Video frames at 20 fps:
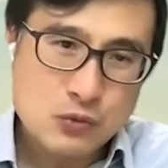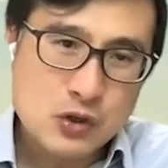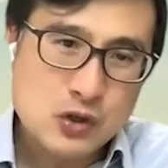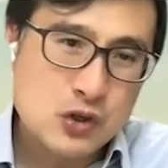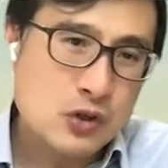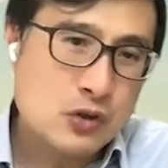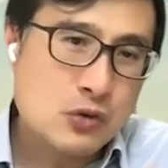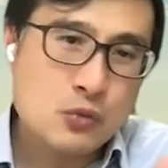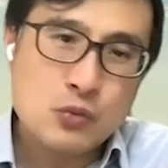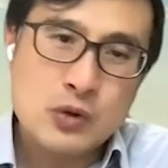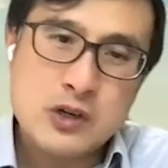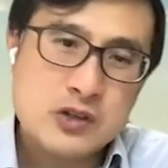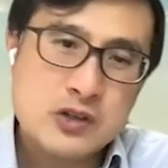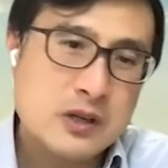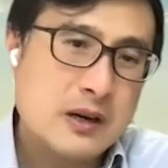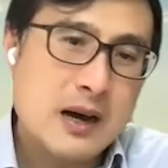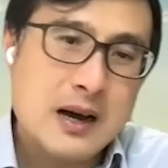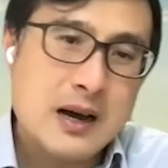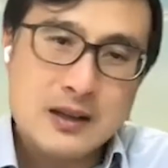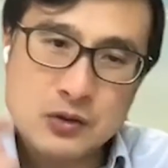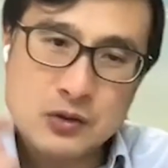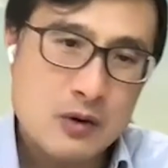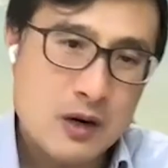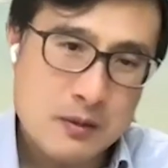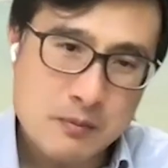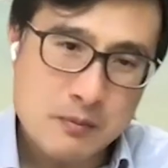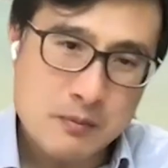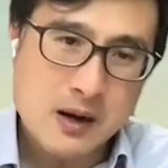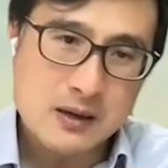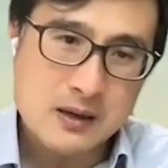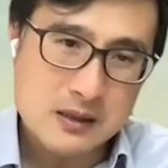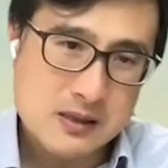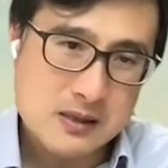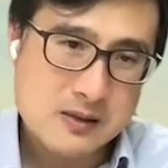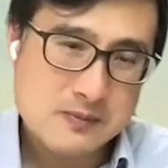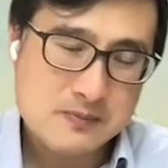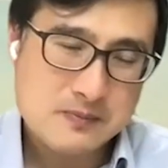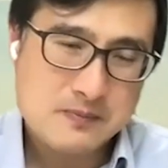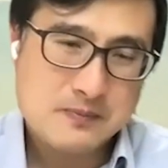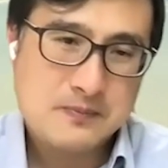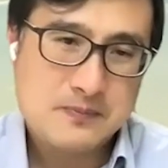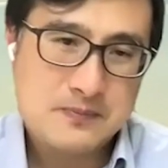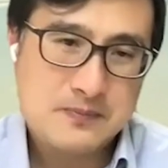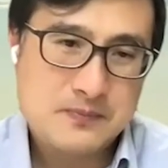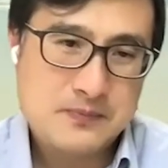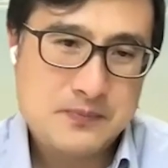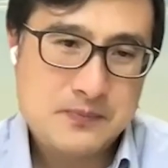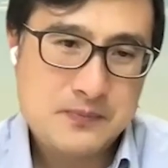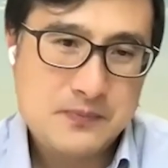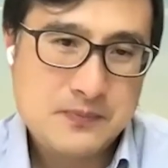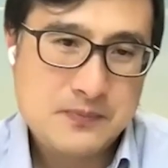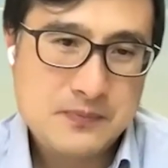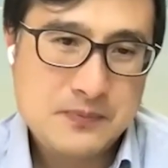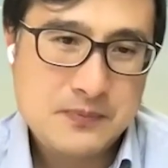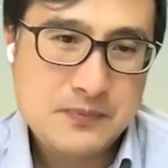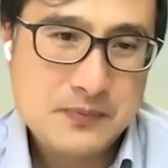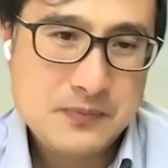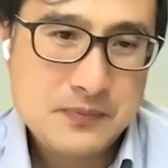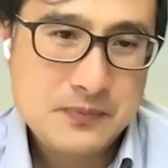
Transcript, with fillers: We shouldn't wish it onto our bodies. So